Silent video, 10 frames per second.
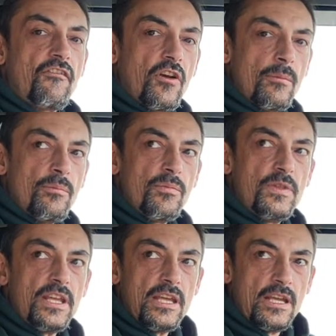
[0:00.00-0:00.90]
from
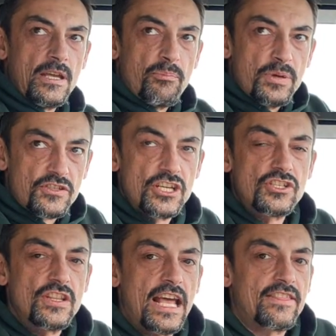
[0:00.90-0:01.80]
the
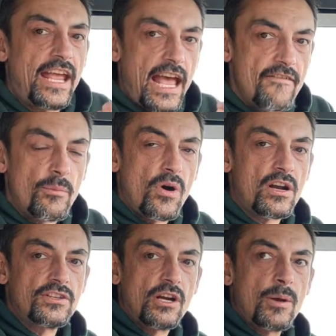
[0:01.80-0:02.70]
position that they have a
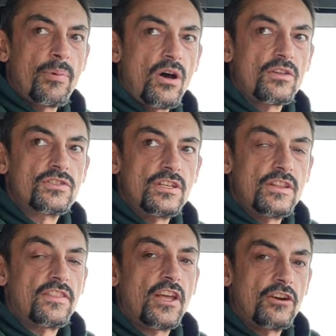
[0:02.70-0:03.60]
monetary policy
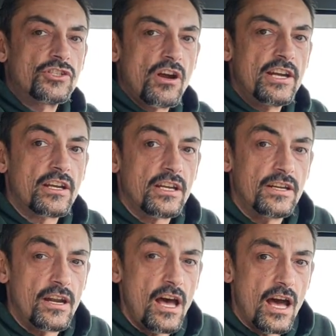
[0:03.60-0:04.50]
that they are trying to
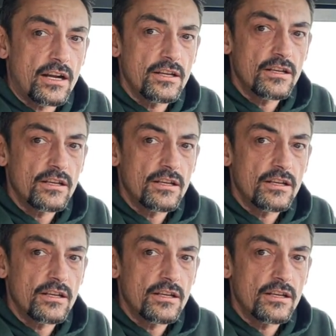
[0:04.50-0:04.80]
conduct,